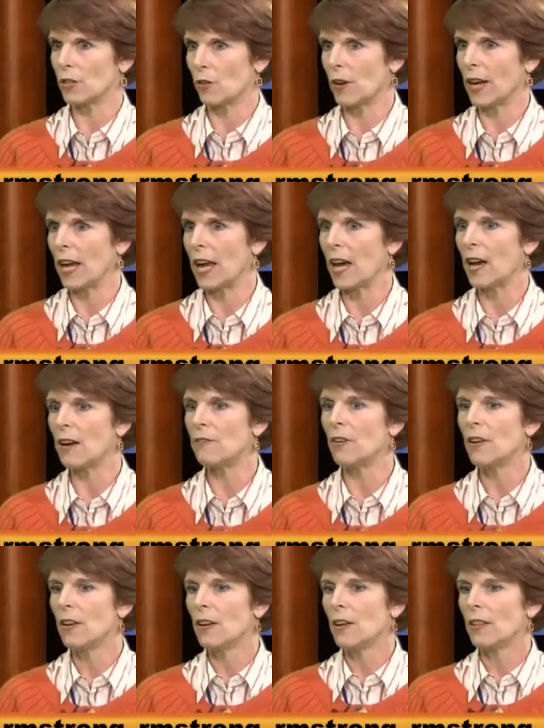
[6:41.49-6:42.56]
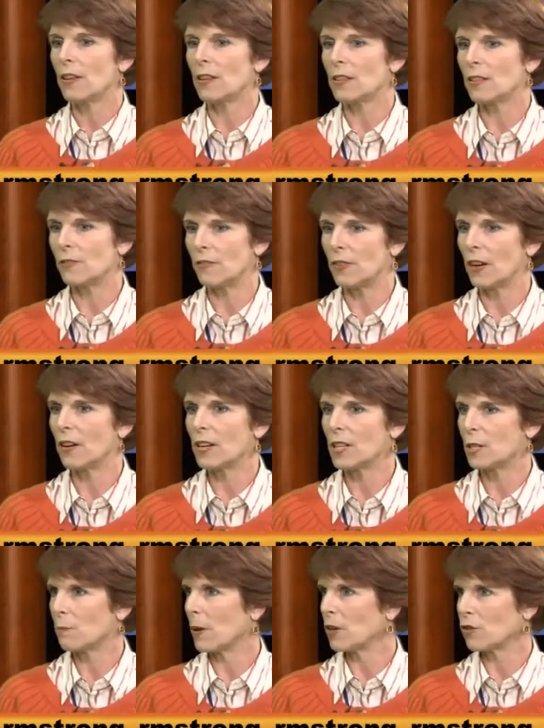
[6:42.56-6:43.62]
So I have this very
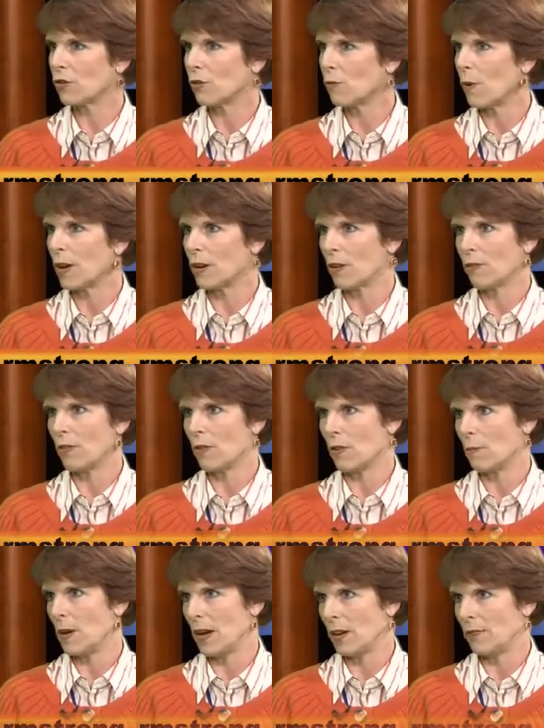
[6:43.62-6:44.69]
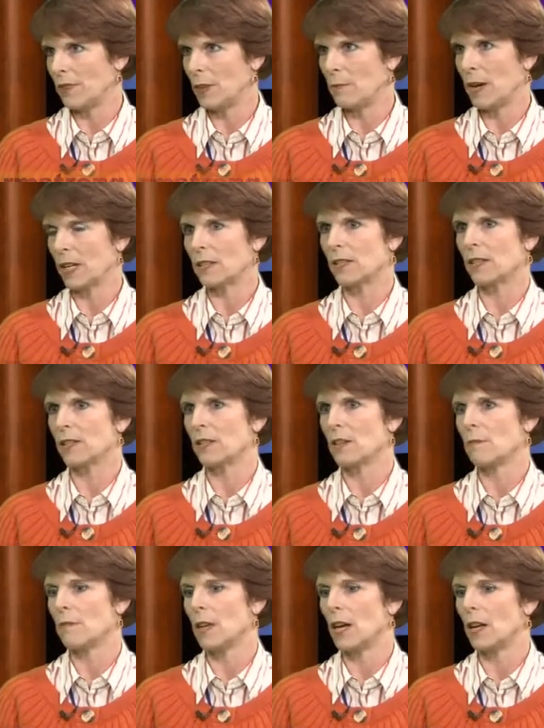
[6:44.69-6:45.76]
special, wonderful biofeedback
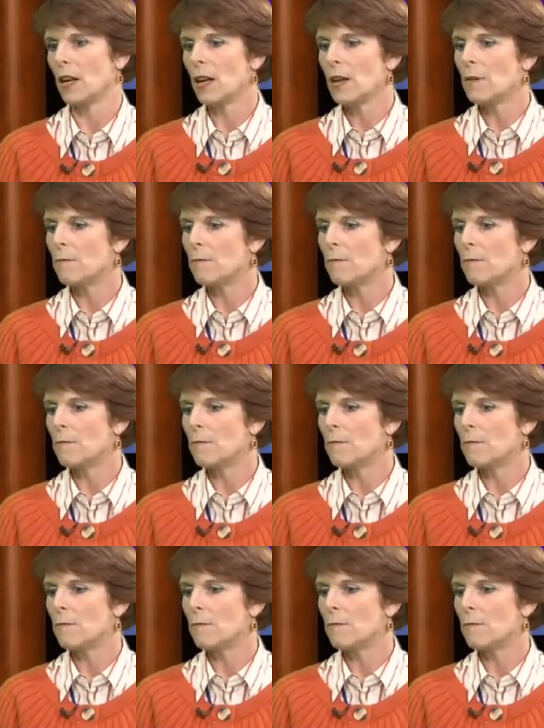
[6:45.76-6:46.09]
system that